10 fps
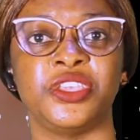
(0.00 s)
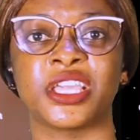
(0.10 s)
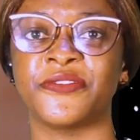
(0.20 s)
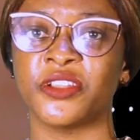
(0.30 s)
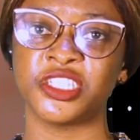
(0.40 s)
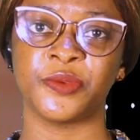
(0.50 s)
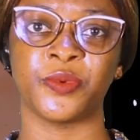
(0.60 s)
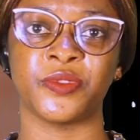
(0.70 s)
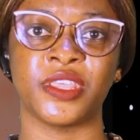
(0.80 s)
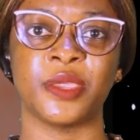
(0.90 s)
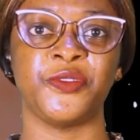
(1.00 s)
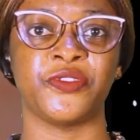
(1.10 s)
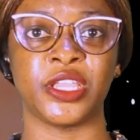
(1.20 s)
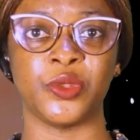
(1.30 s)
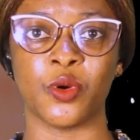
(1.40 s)
You can fellowship with them if
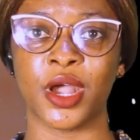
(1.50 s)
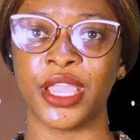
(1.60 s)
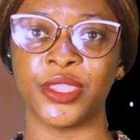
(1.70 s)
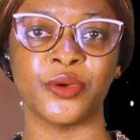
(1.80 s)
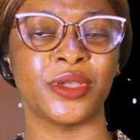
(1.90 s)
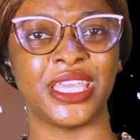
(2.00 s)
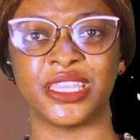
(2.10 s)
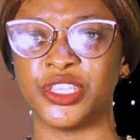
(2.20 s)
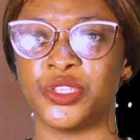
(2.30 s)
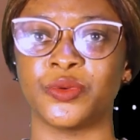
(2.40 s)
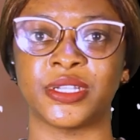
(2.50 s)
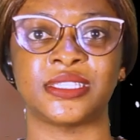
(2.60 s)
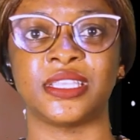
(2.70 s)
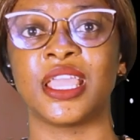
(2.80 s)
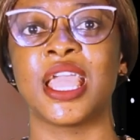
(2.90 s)
you're in Ohio, in the
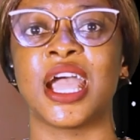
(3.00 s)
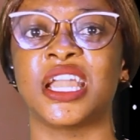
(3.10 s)
USA,